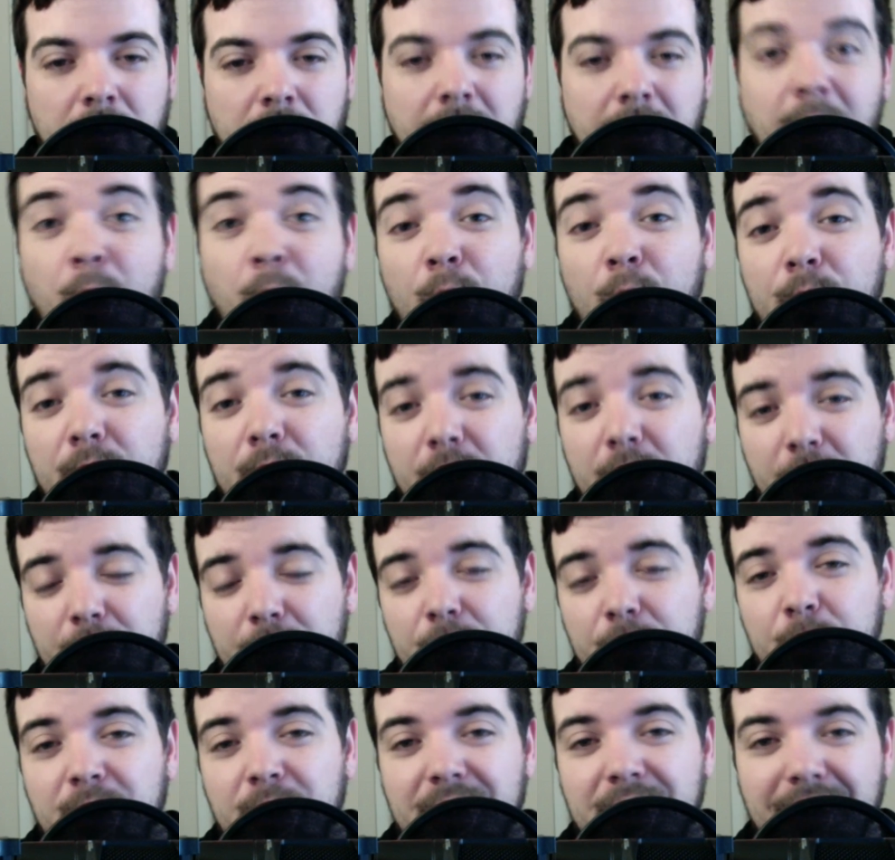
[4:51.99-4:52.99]
However, if
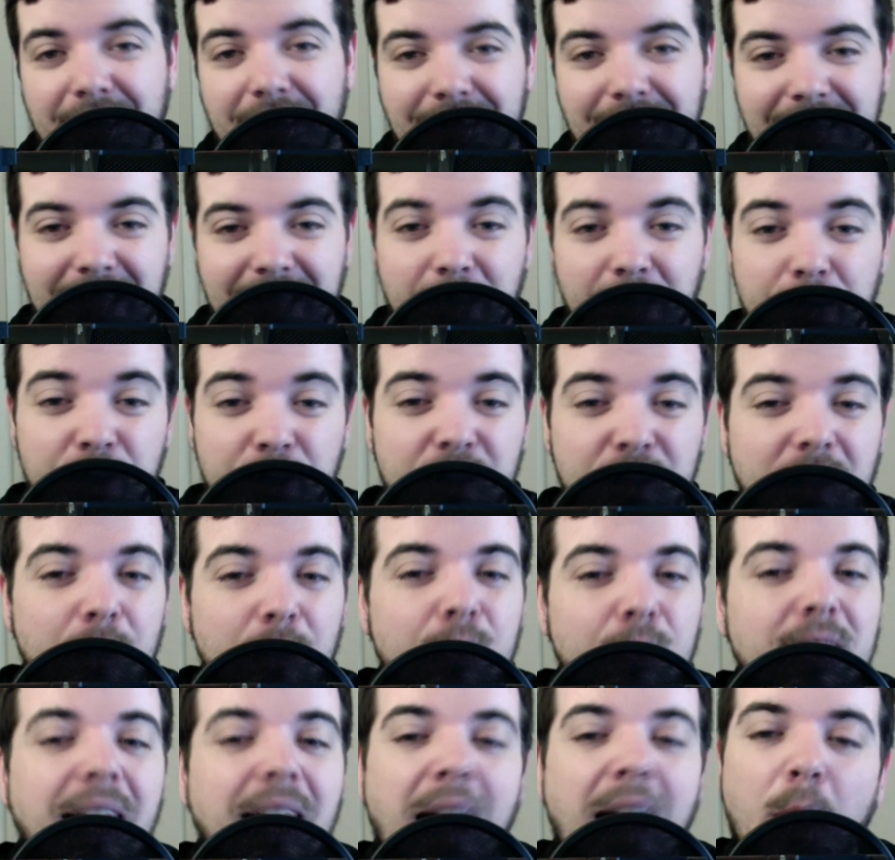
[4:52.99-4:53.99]
you decide to give yourself
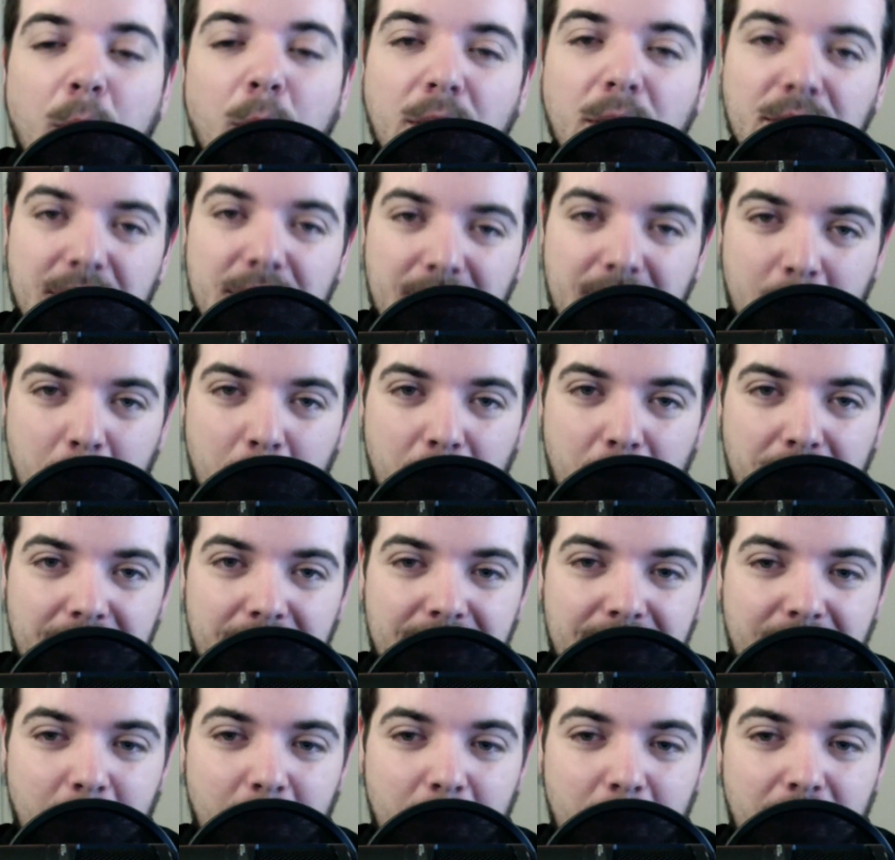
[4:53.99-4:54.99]
an hour to complete
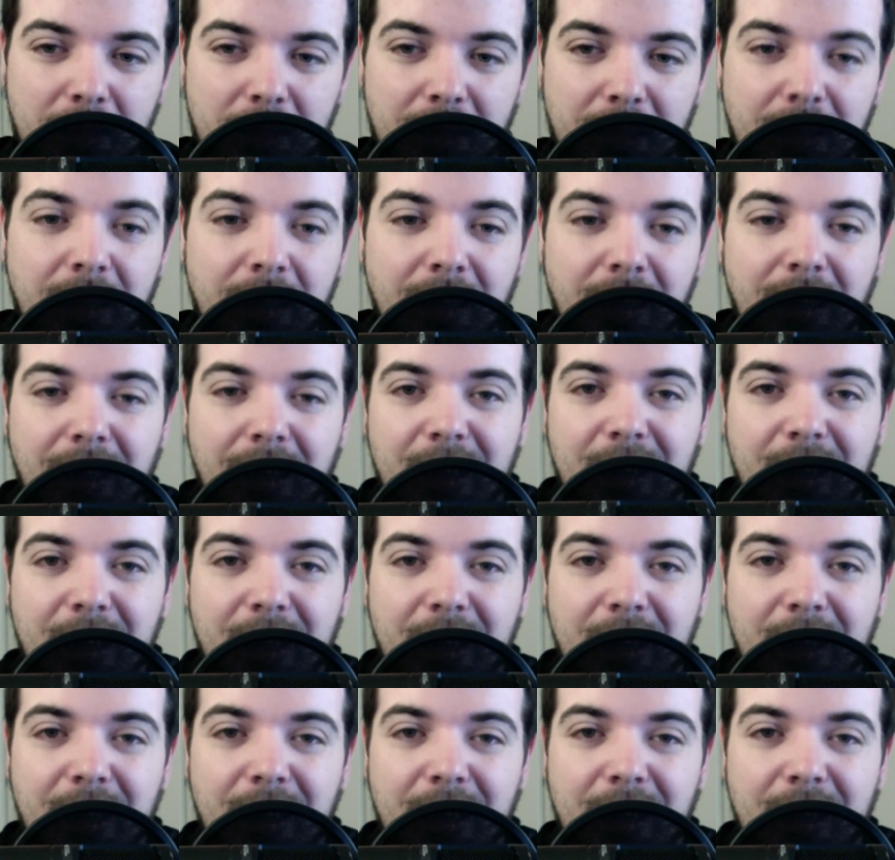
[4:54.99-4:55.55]
something,